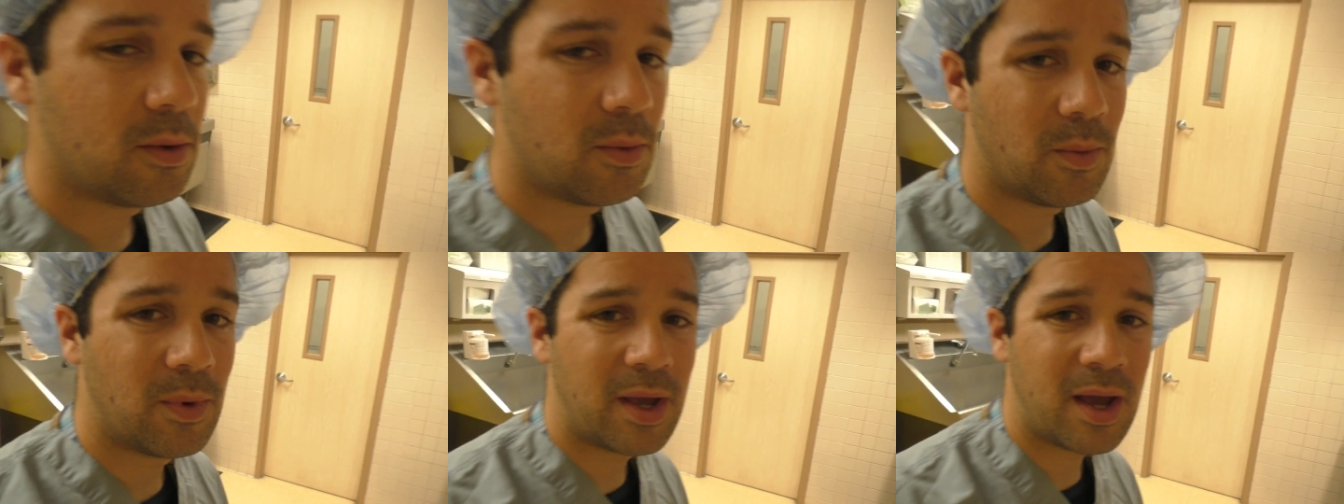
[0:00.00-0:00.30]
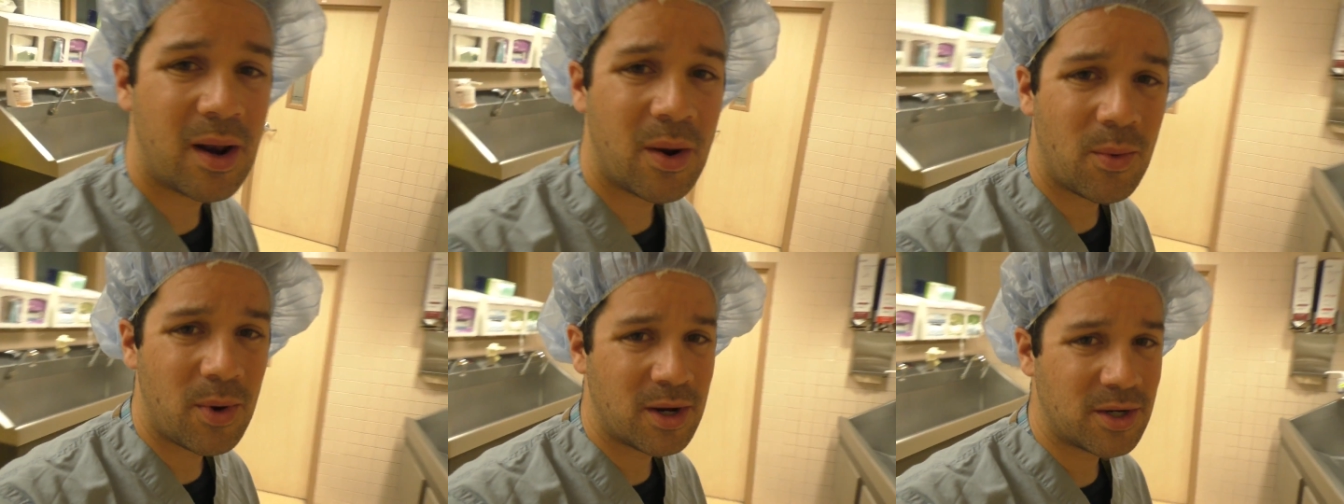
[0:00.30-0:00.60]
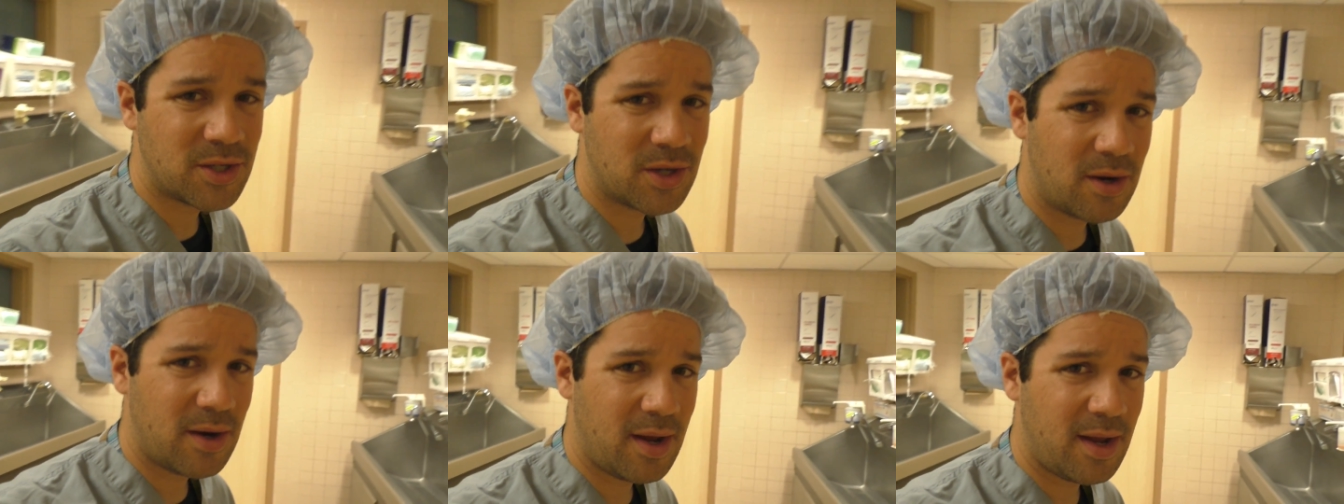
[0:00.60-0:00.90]
We gotta
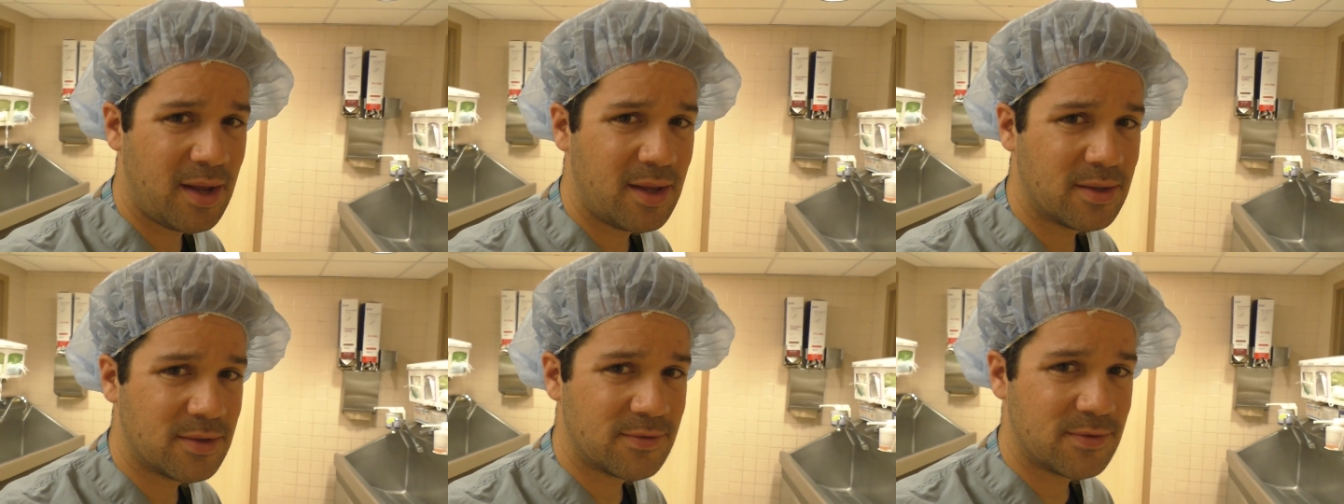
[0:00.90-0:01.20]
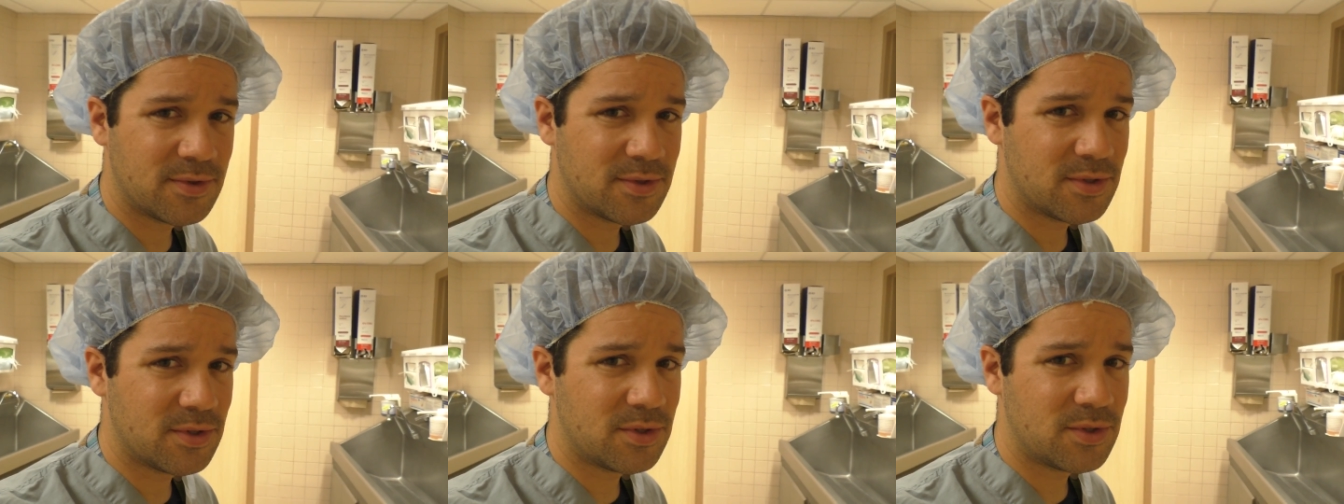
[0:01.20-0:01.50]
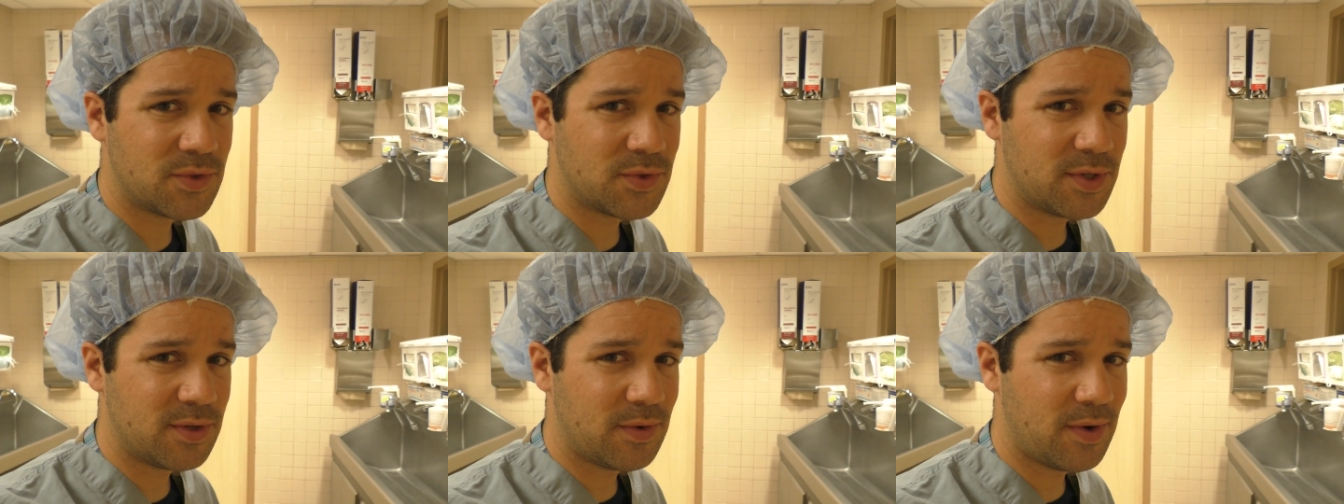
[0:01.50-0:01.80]
wash our hands for
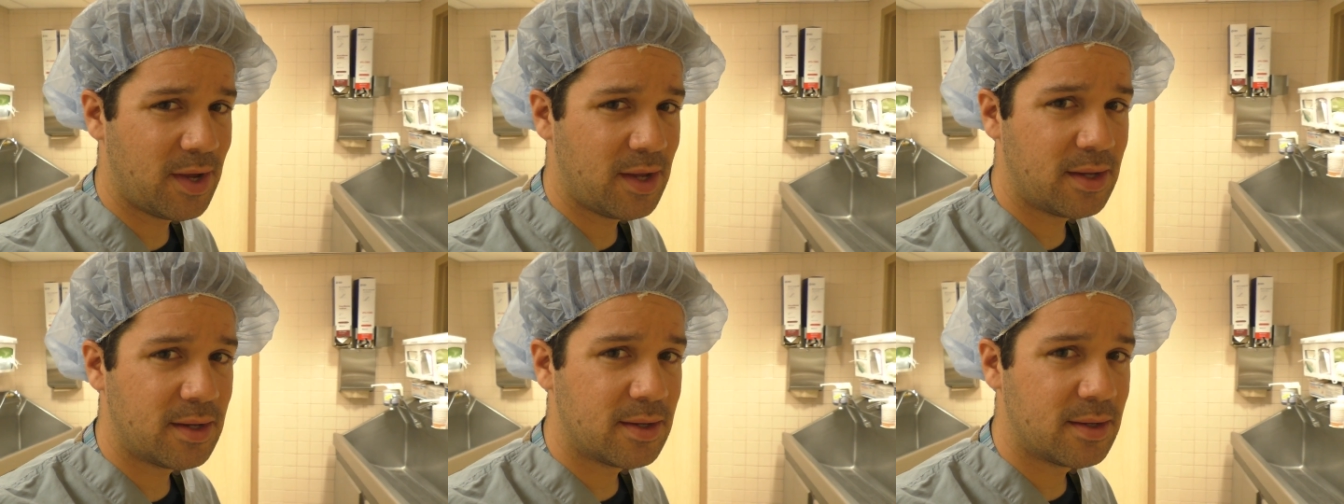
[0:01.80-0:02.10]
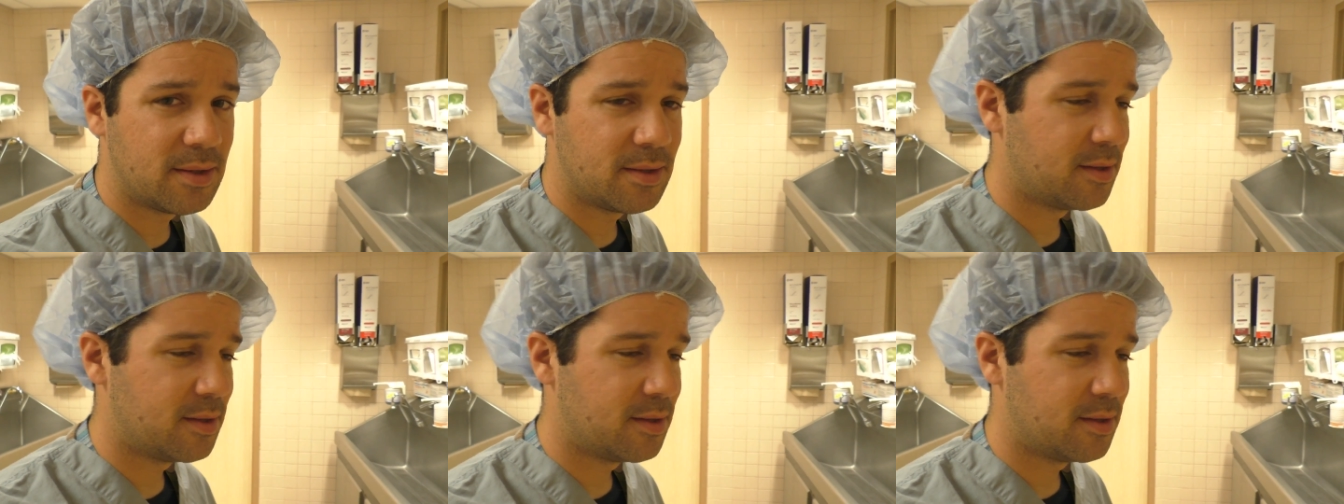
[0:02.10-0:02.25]
surgery, right?